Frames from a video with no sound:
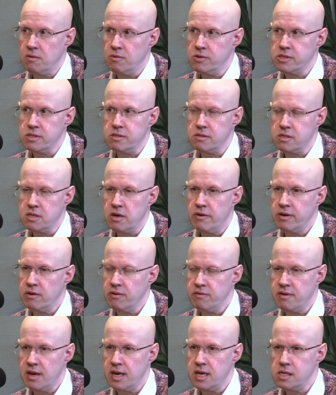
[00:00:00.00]
I wasn't going
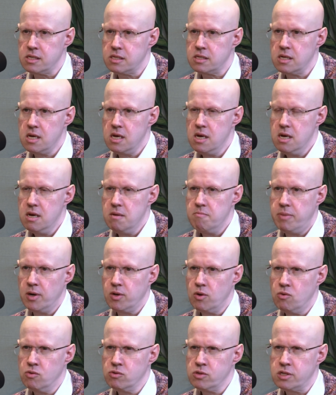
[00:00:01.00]
on dates.
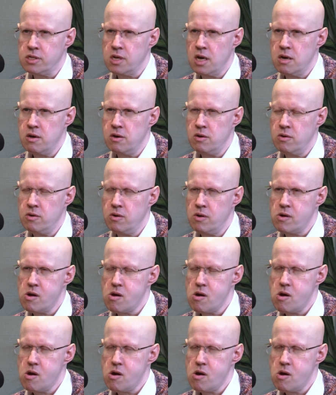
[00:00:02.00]
But also,